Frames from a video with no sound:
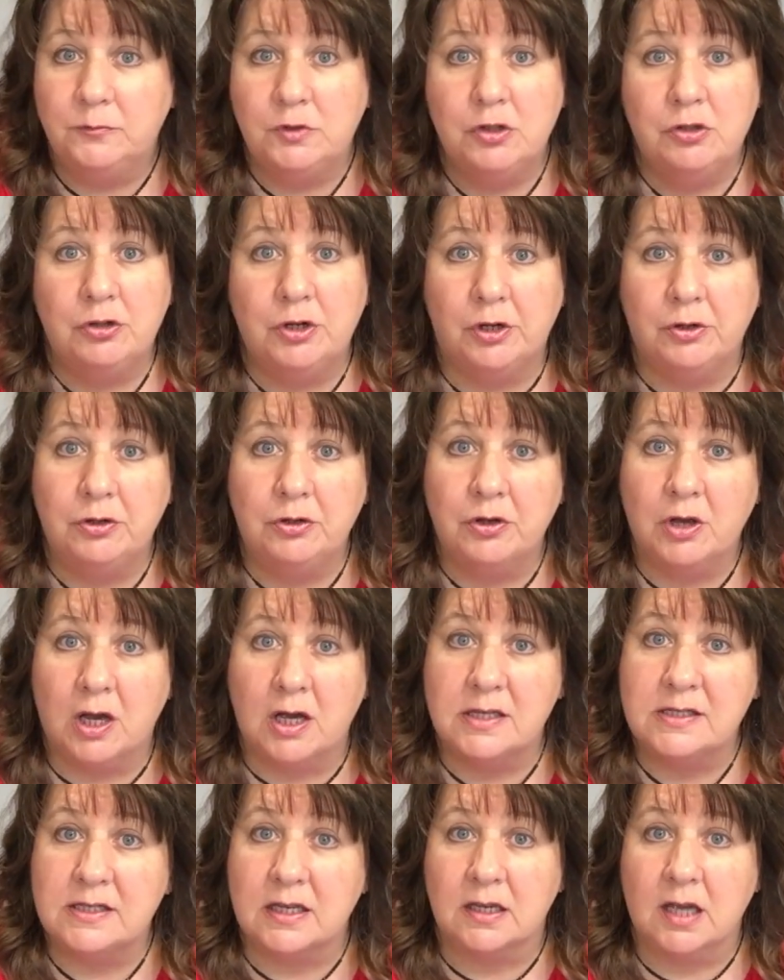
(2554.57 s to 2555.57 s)
You know, you
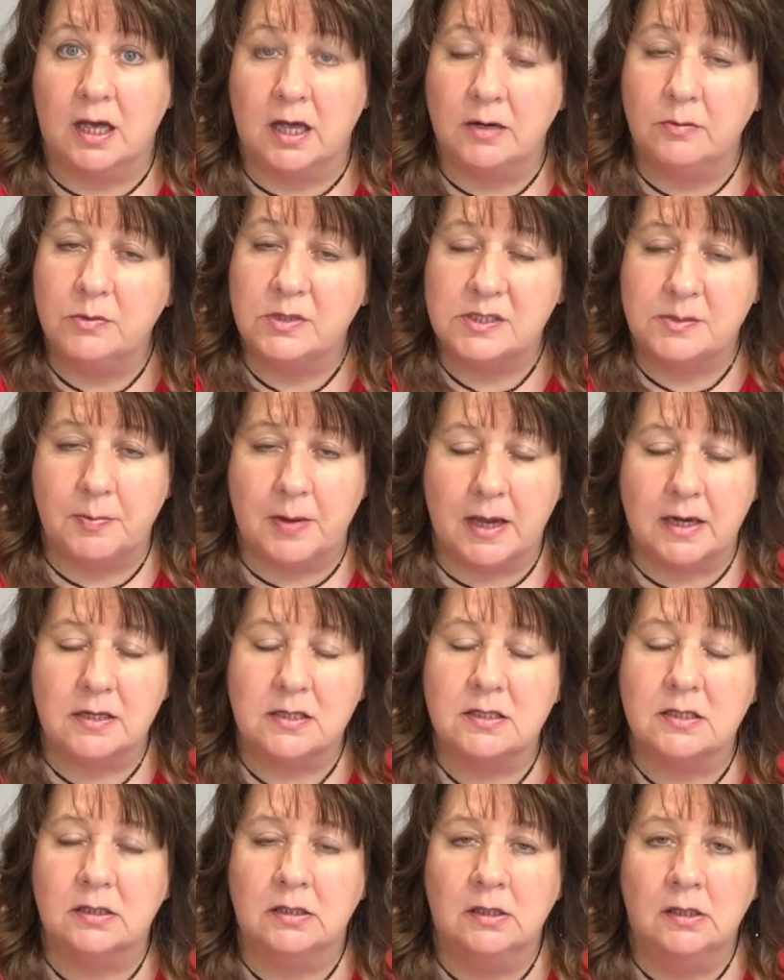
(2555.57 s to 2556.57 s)
guys, I gotta
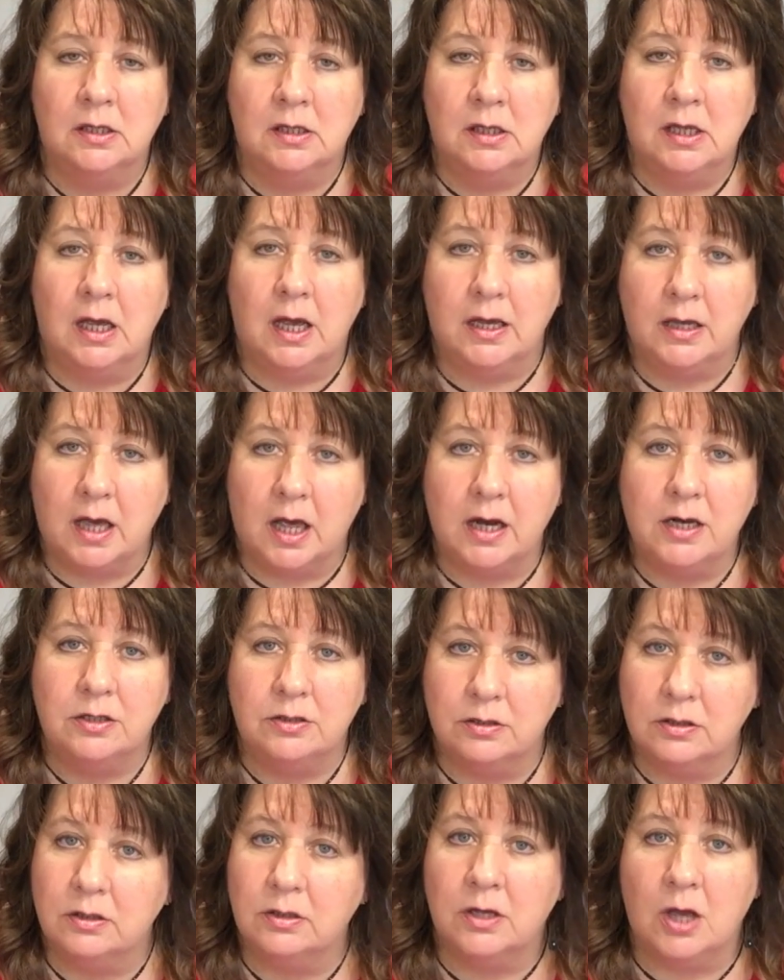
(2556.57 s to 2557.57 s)
respect, I gotta
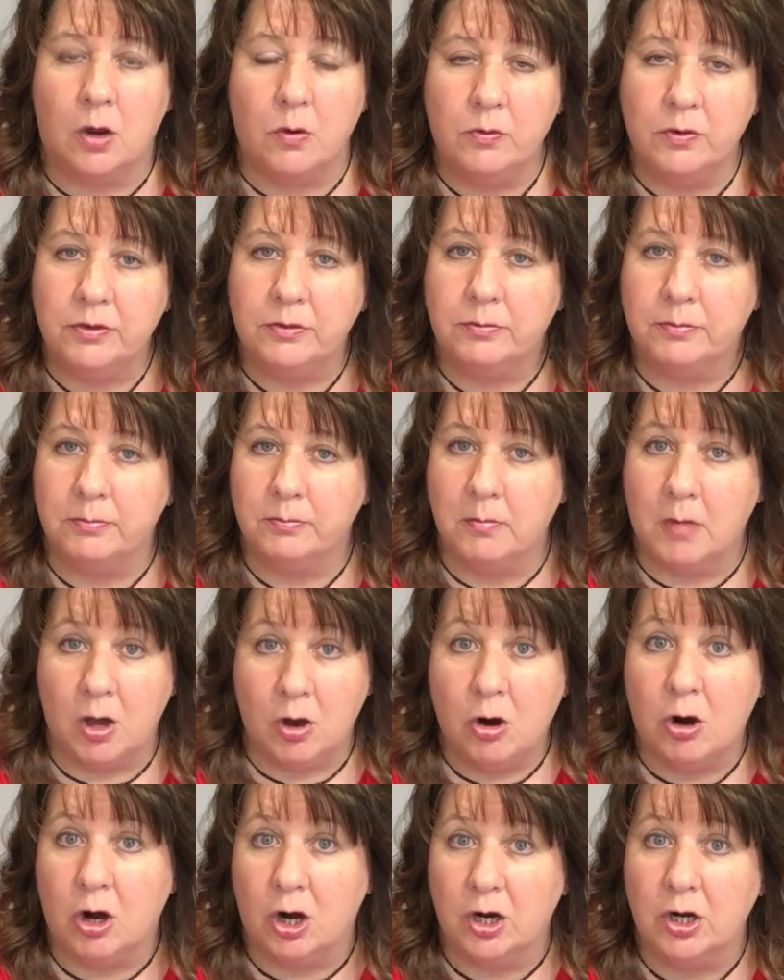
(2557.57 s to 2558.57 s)
go with my
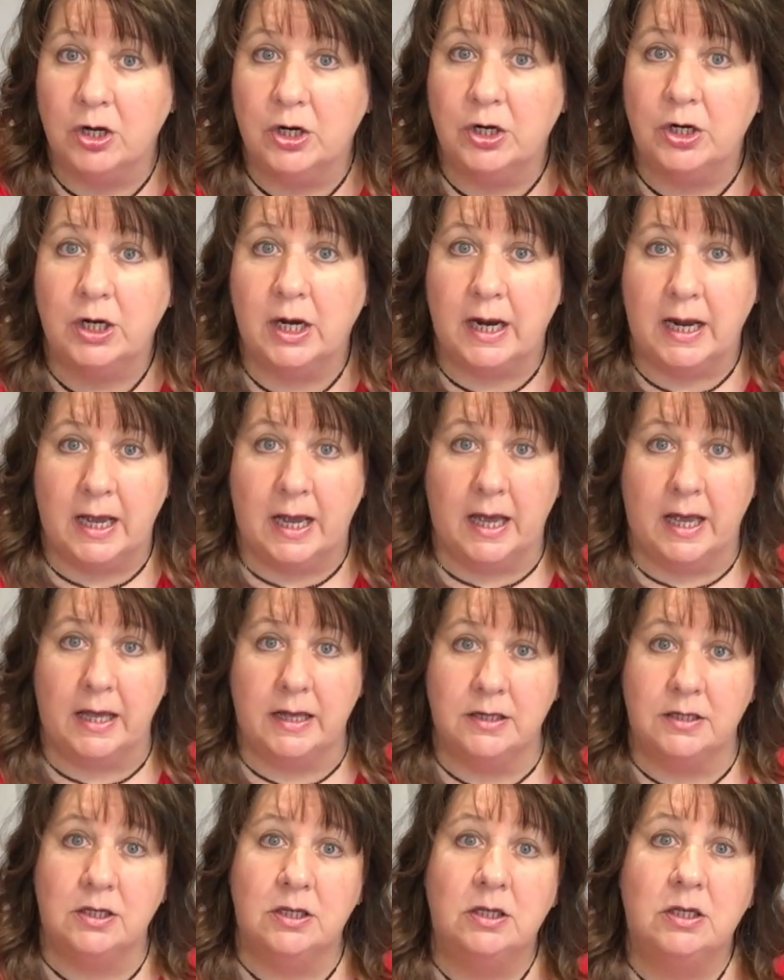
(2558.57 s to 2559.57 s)
heart,
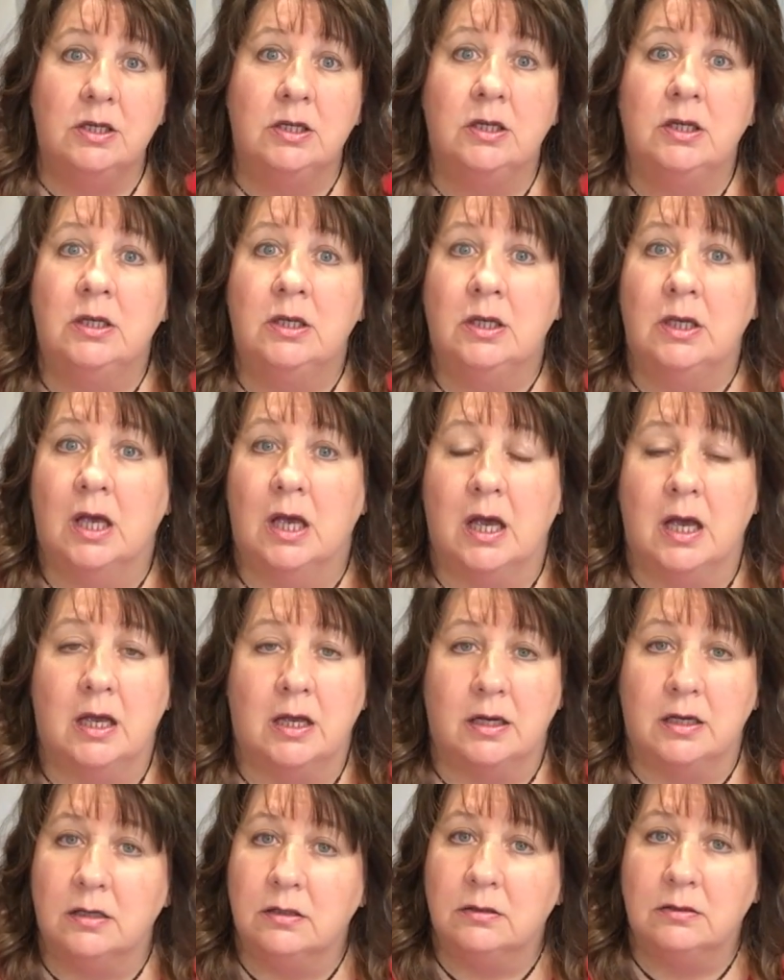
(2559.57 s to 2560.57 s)
and
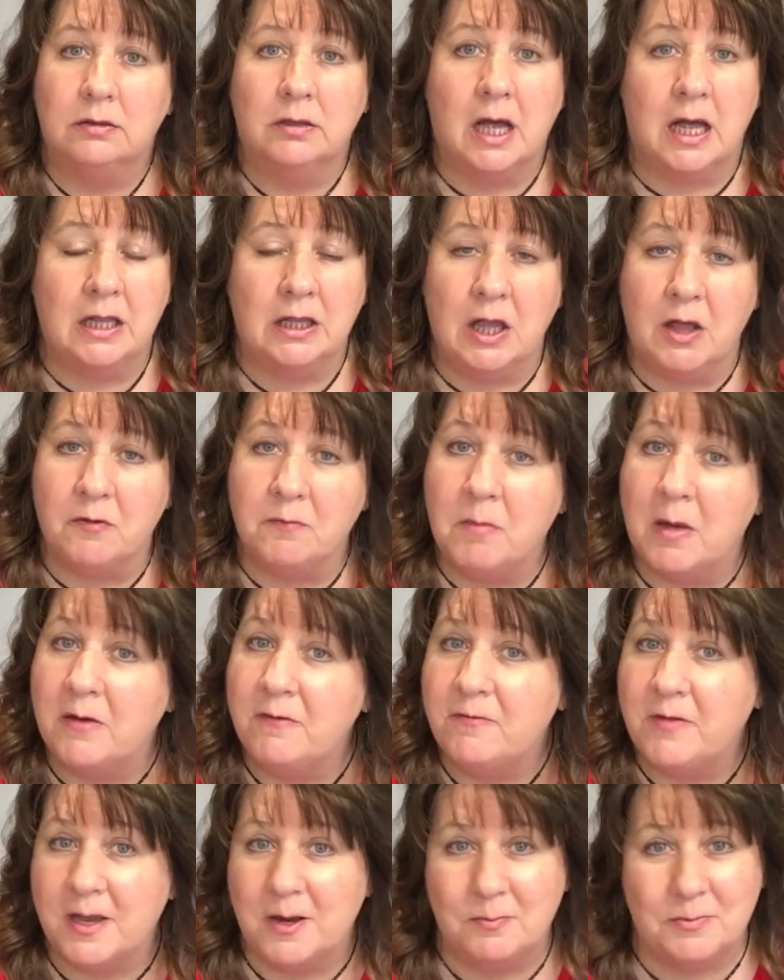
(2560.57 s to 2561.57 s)
I love my
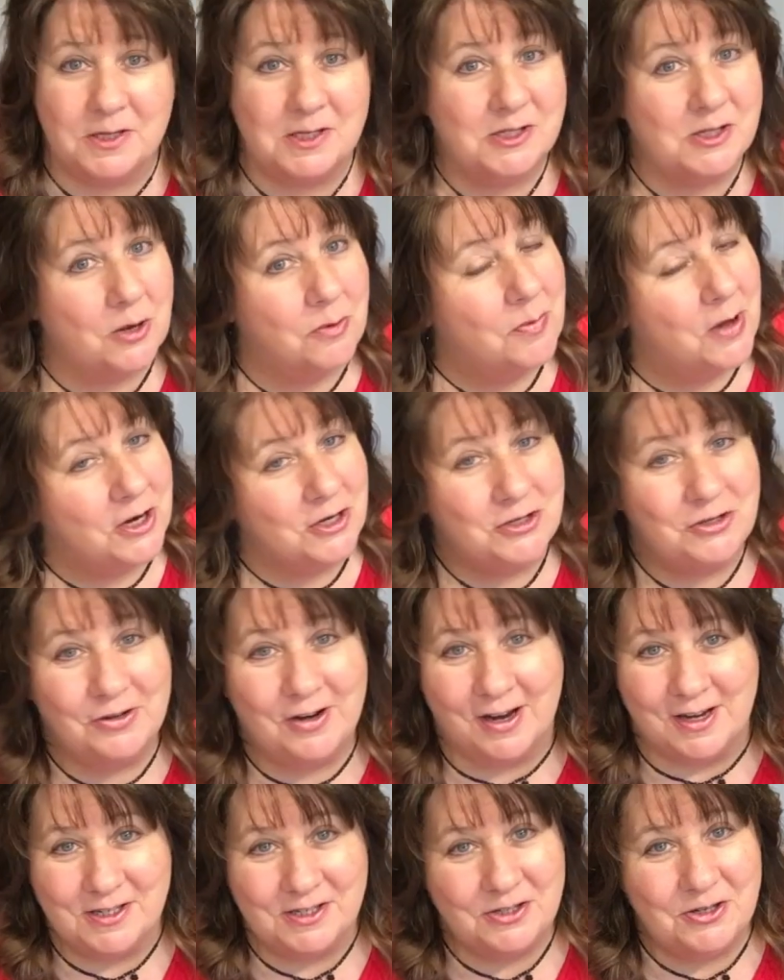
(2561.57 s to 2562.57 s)
family so much. You
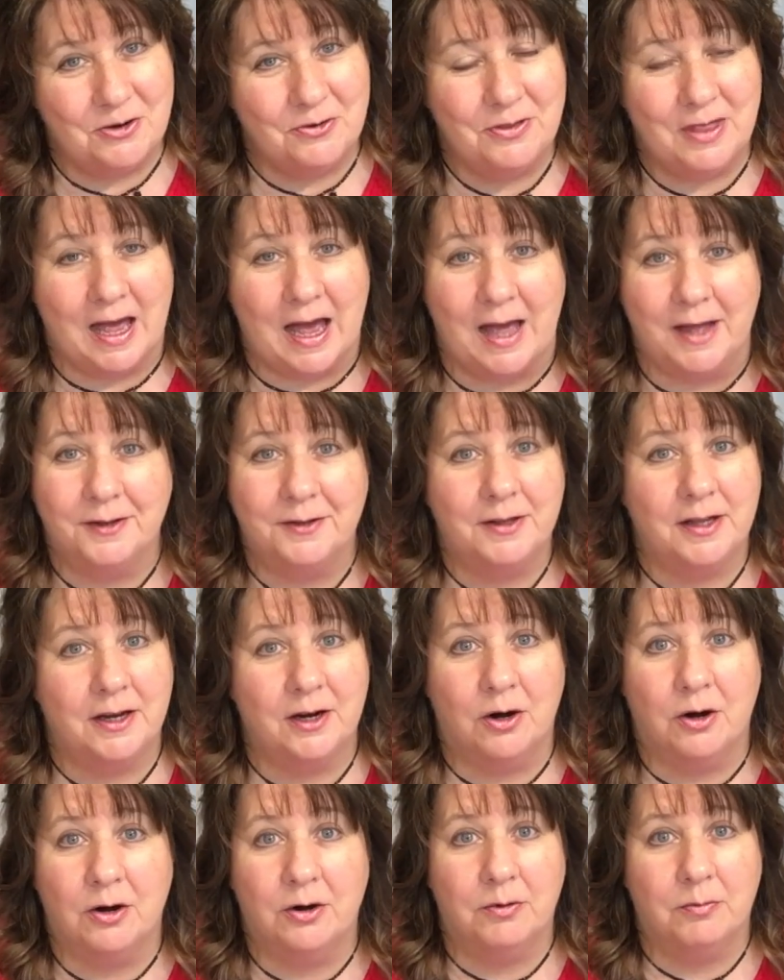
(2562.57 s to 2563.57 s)
guys know that.
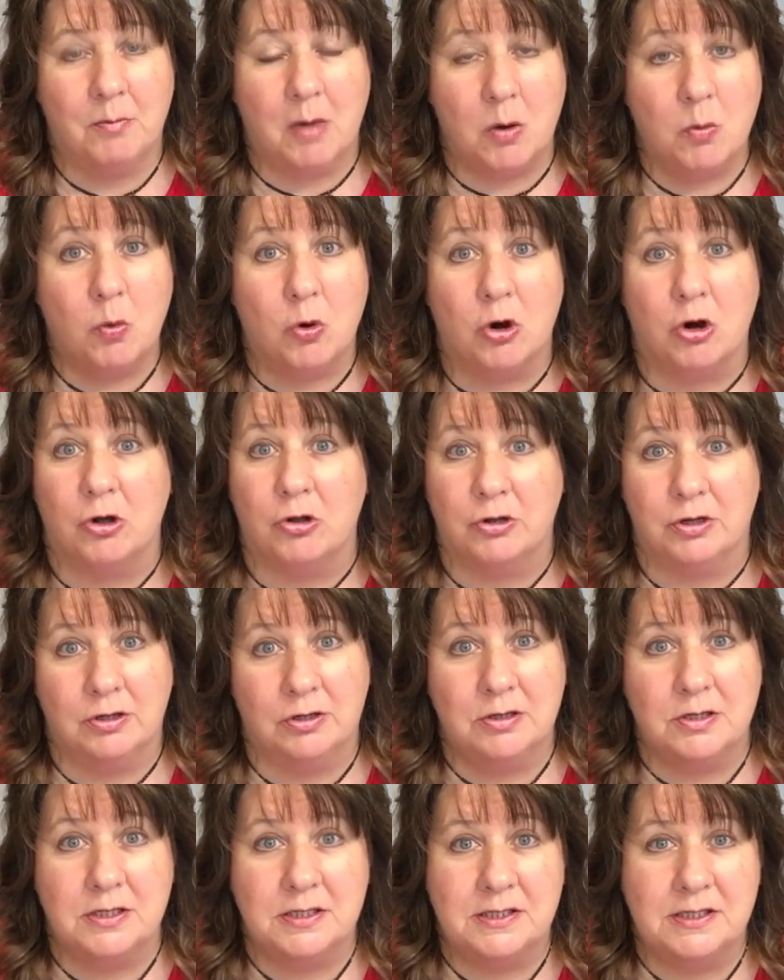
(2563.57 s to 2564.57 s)
They are my world.
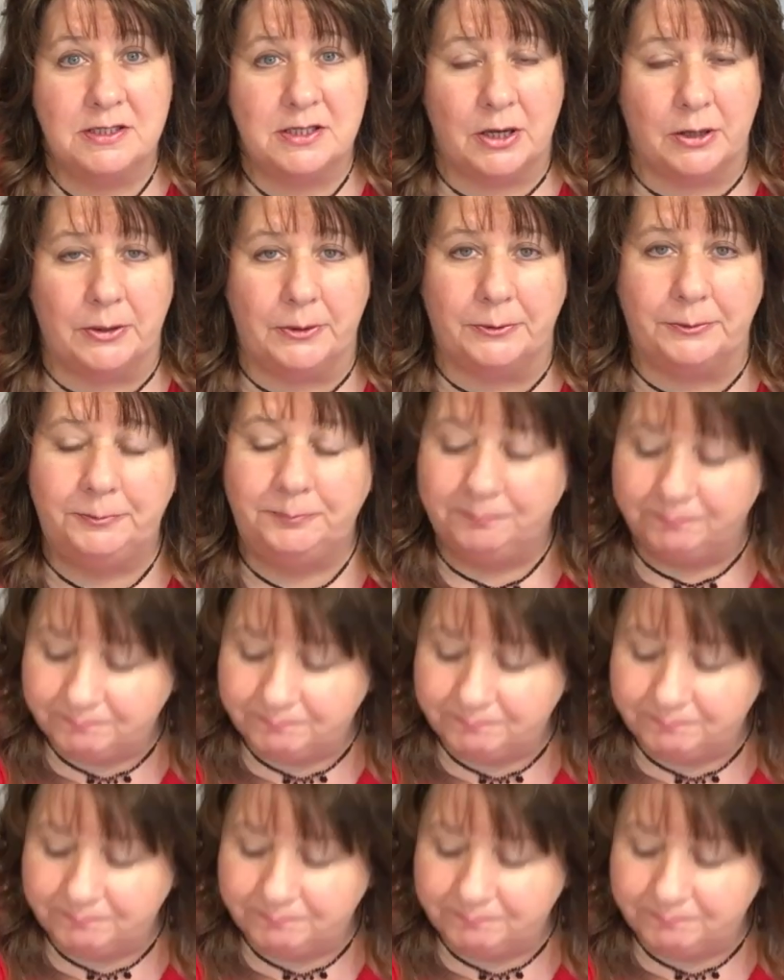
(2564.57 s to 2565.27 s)
So